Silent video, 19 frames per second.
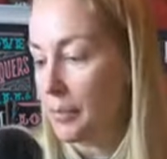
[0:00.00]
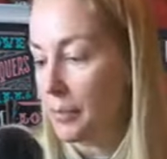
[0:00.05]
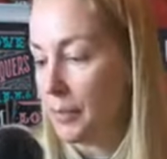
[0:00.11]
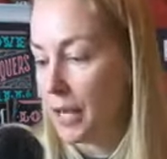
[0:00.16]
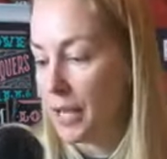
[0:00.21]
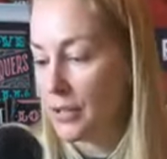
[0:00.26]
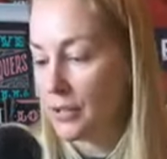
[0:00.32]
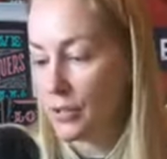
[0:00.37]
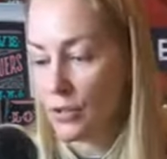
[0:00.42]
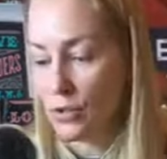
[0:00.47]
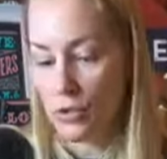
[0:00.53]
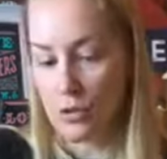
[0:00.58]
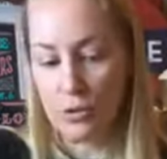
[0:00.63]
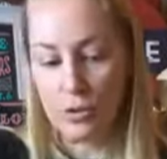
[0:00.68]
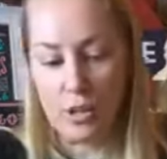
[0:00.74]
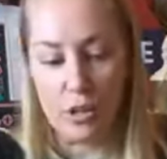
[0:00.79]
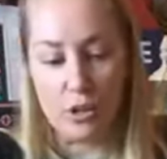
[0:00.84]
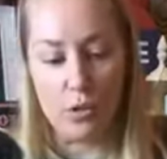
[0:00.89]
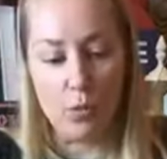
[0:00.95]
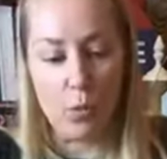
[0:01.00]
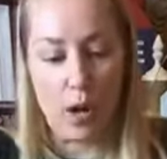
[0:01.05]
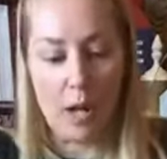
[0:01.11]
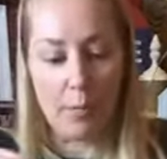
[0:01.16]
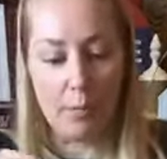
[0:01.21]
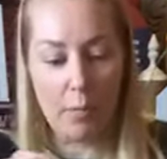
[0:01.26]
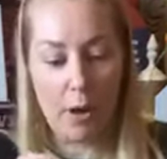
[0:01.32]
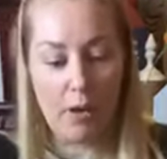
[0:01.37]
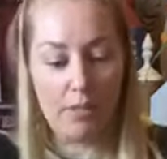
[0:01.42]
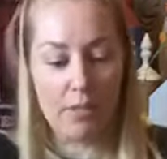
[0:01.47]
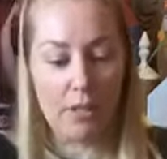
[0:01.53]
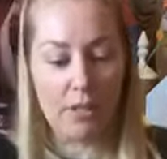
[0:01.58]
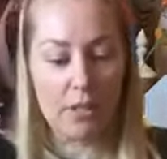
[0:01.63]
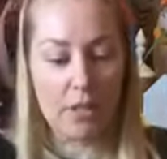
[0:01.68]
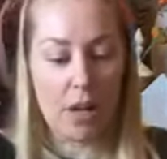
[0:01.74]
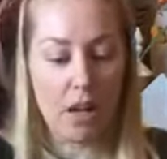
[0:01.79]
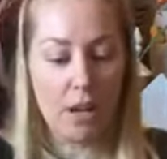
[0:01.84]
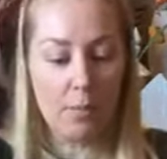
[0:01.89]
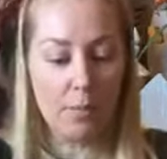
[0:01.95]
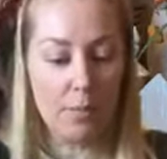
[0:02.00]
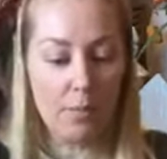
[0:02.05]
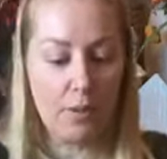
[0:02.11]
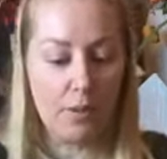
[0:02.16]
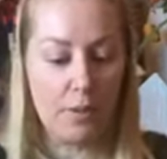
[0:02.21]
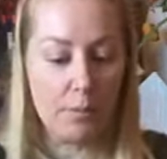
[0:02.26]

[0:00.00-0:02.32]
make sure that you wipe off the top,